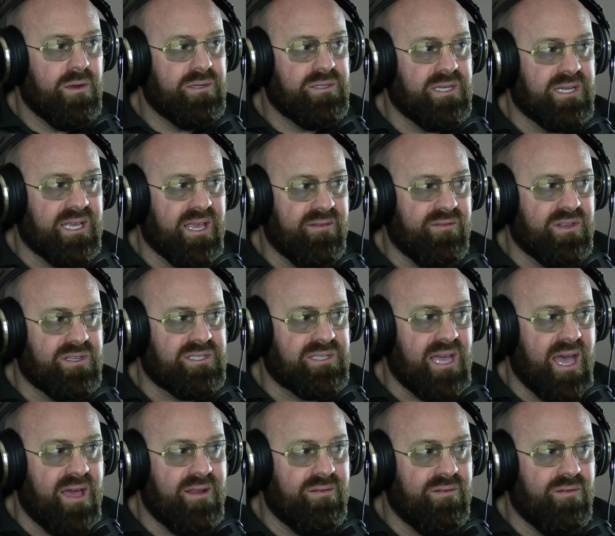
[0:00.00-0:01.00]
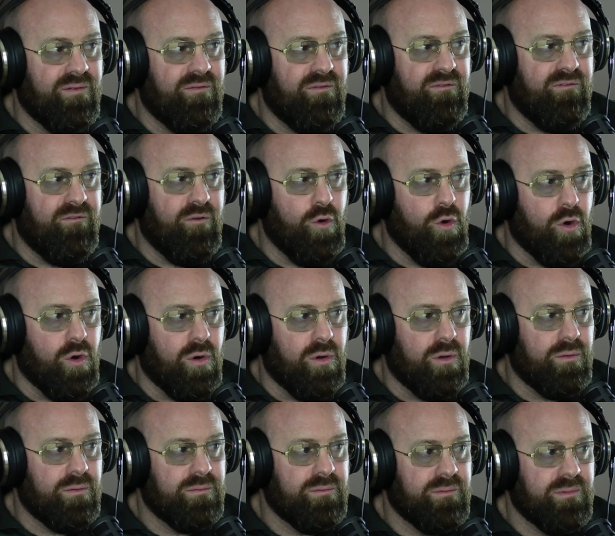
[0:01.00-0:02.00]
to give us that
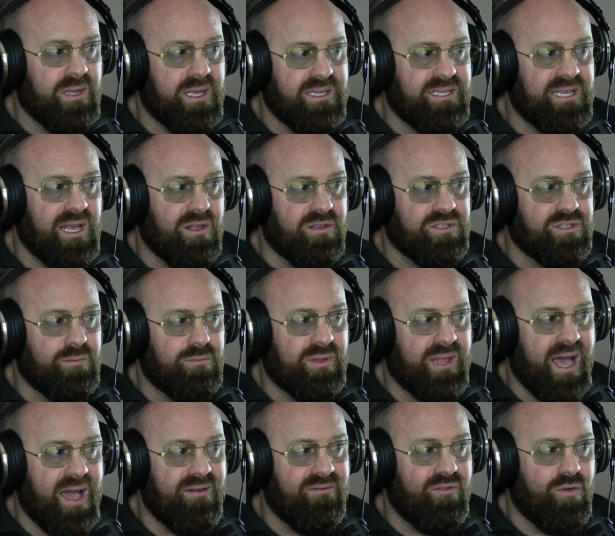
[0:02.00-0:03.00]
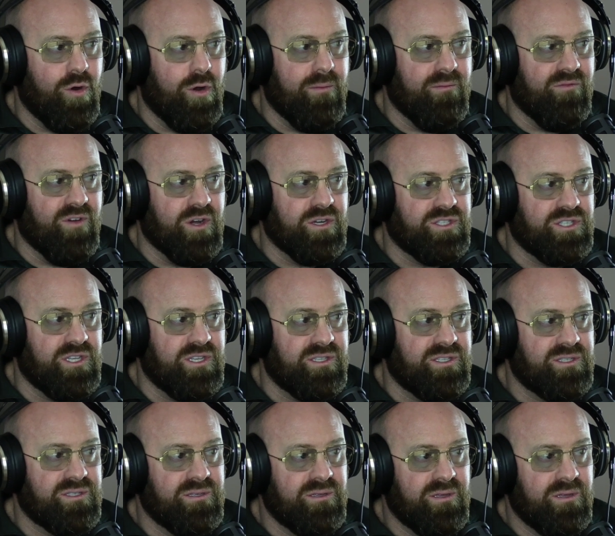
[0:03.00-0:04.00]
full intelligent platform
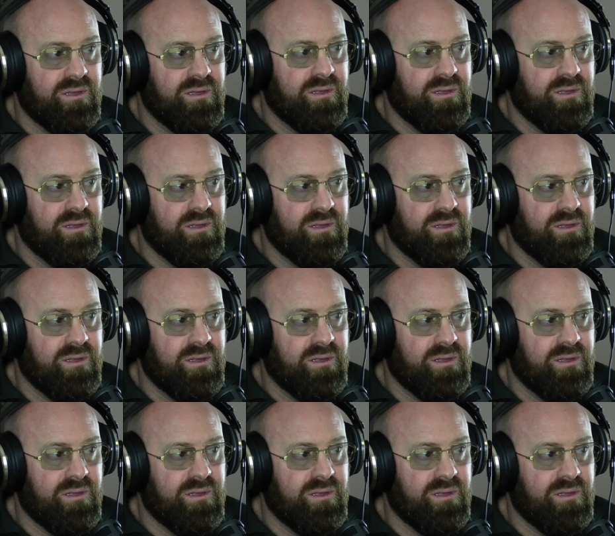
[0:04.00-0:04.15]
versus